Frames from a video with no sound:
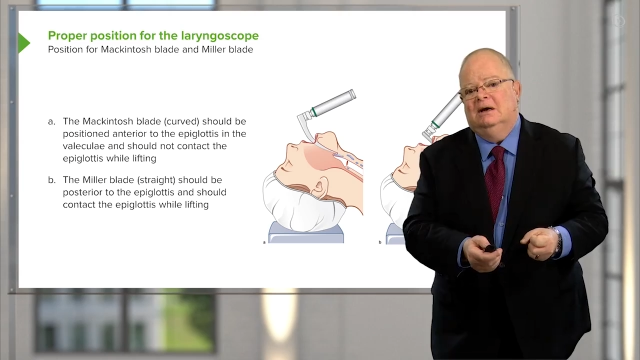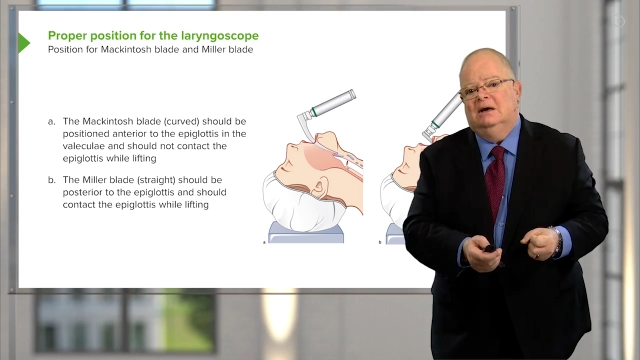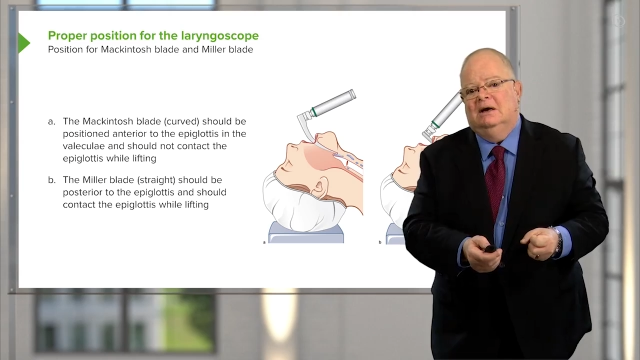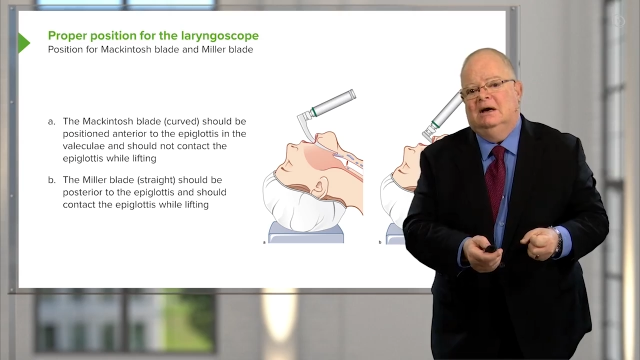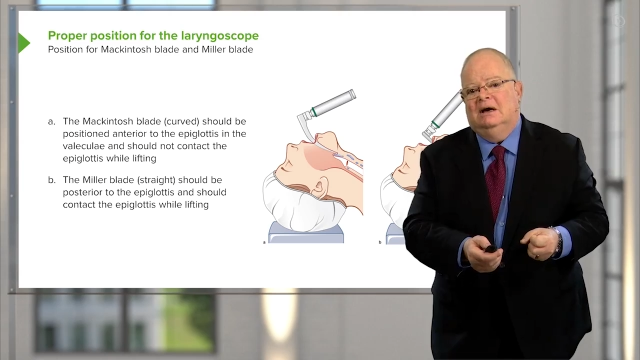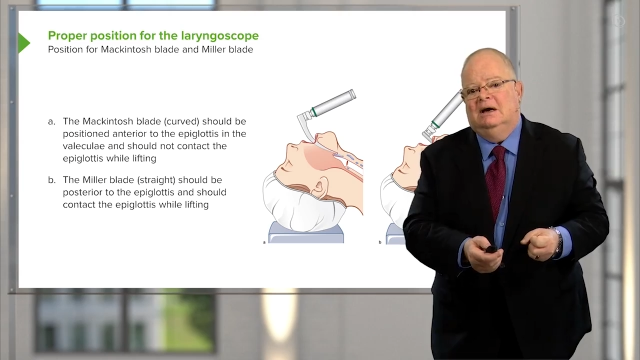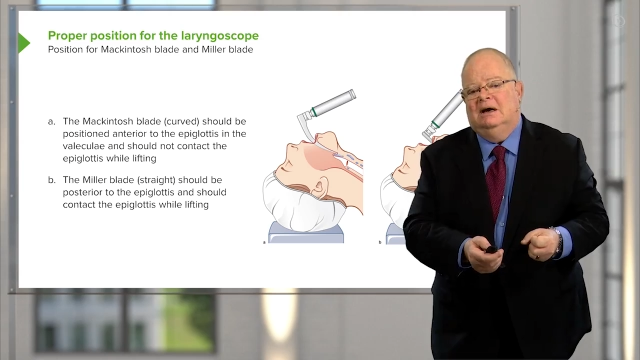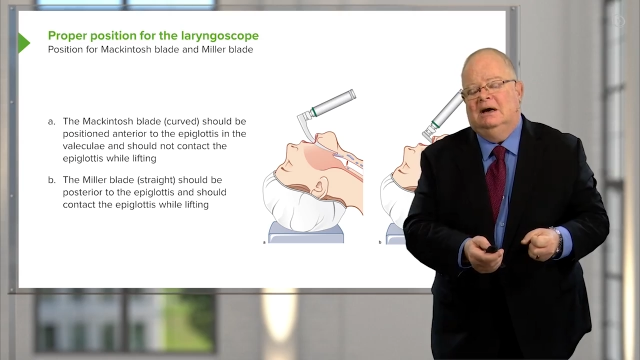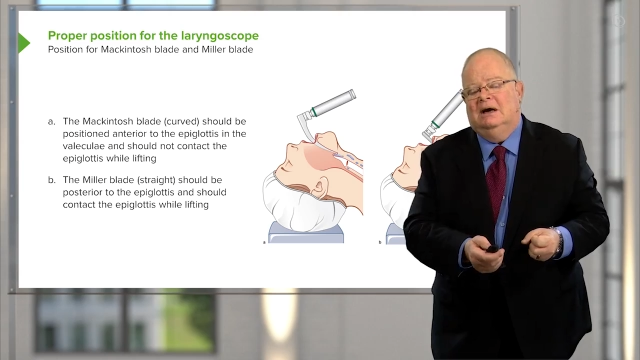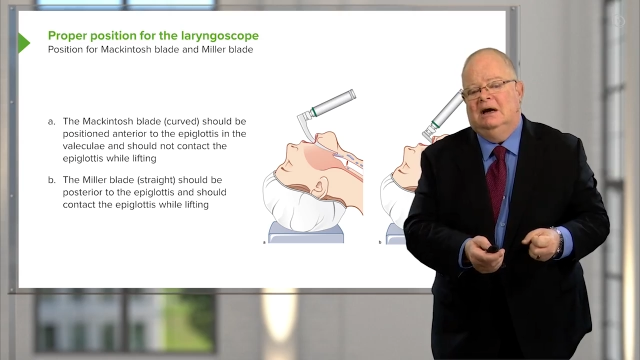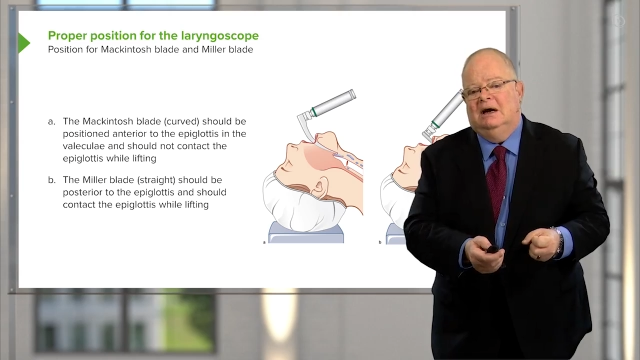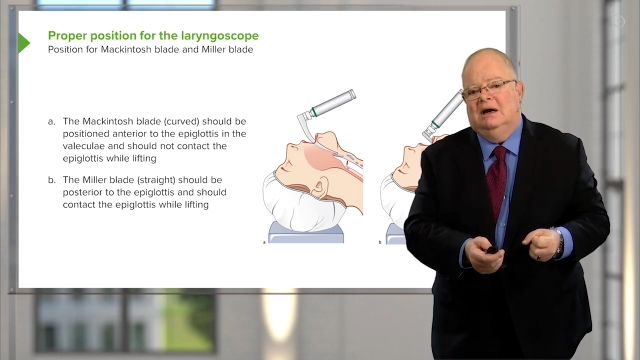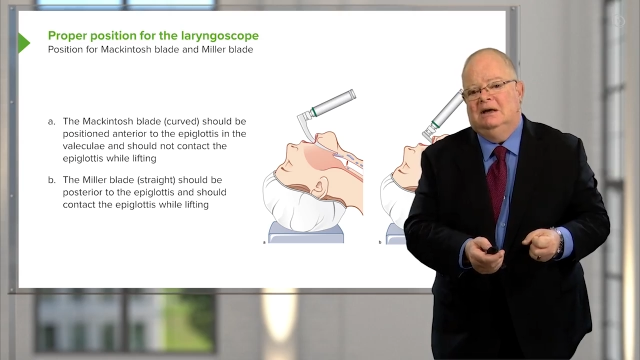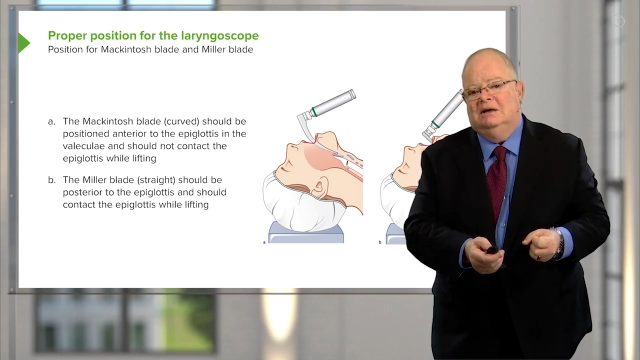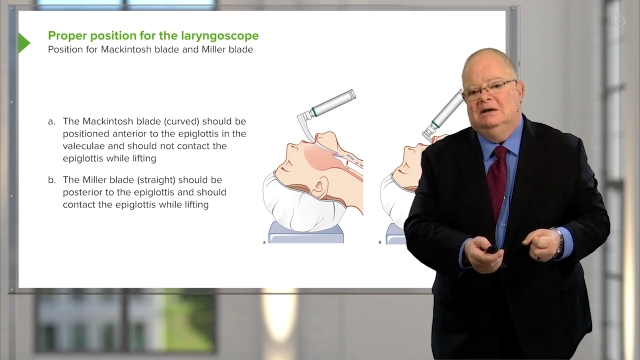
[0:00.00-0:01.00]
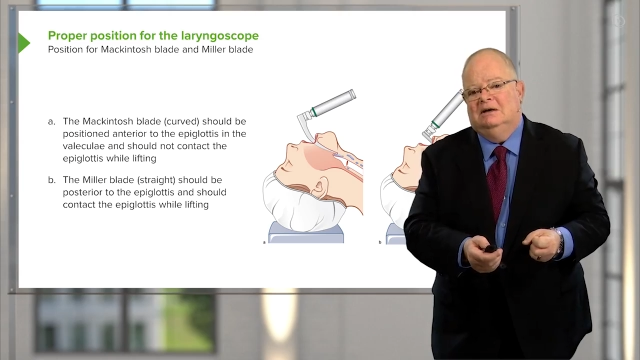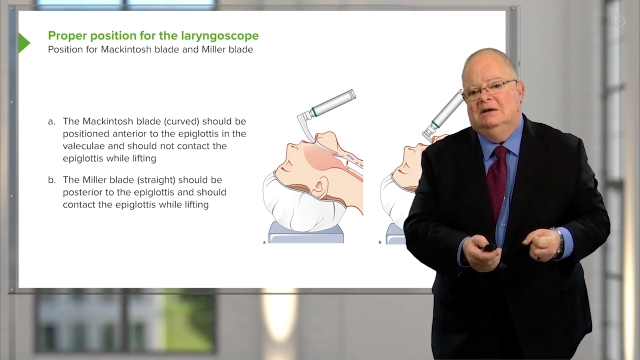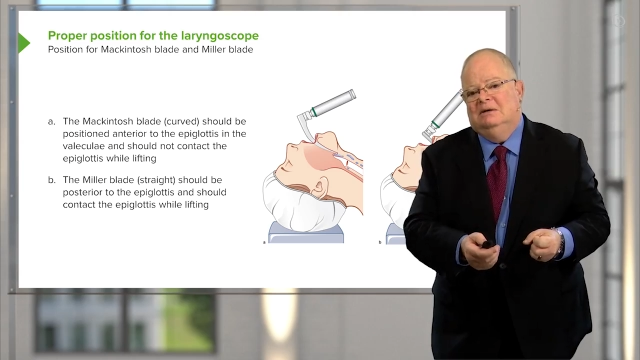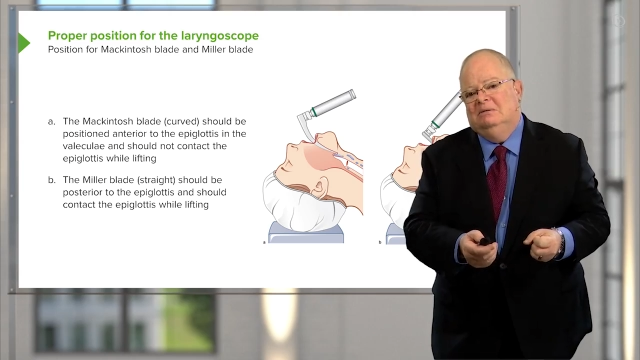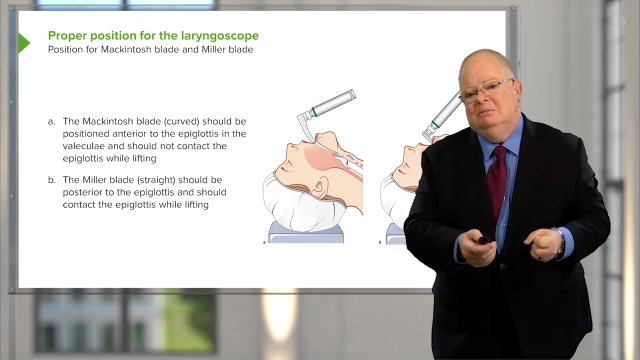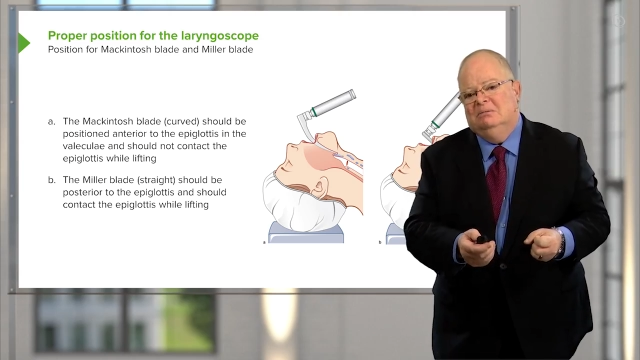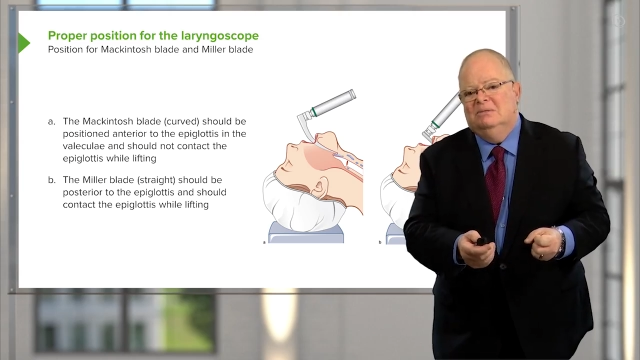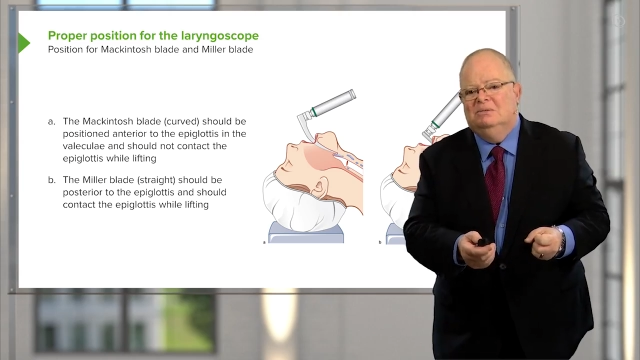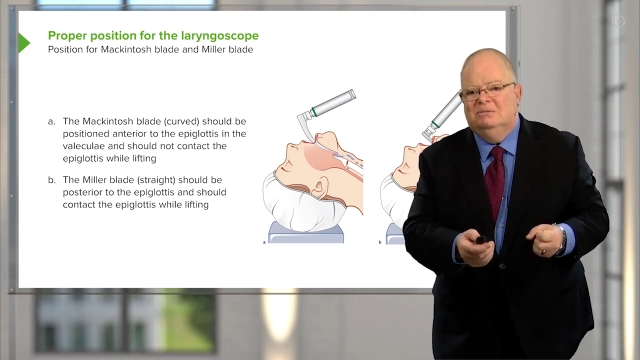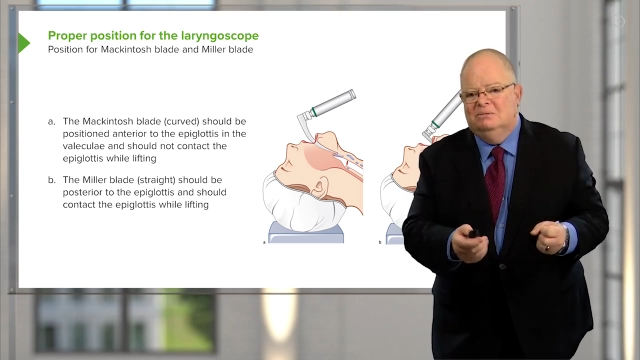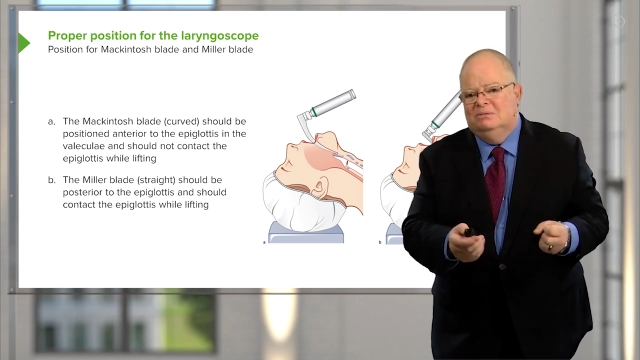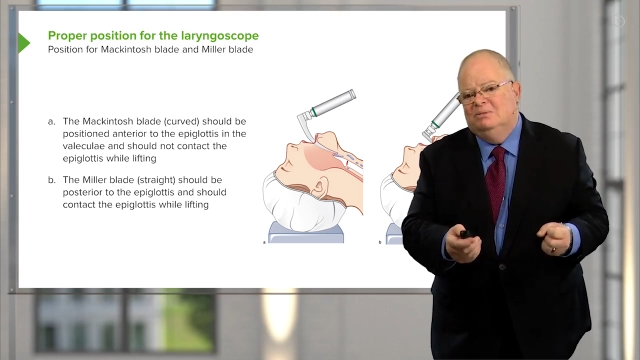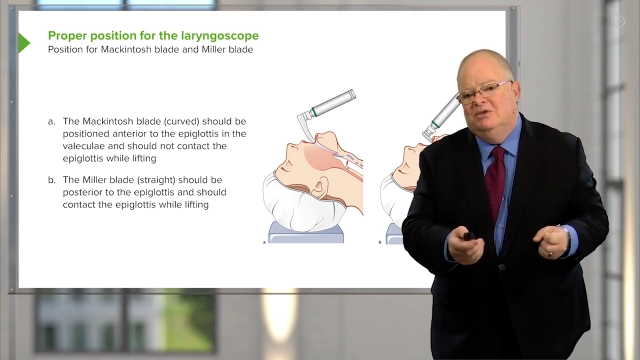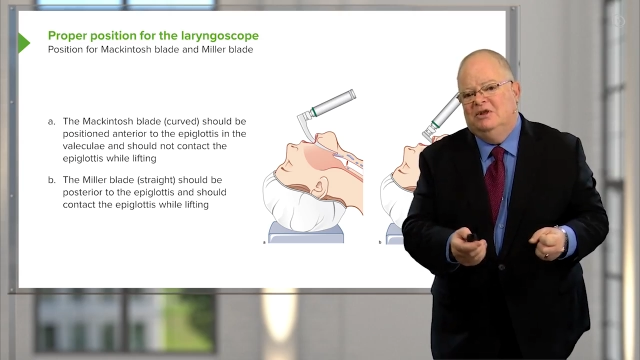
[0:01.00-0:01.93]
and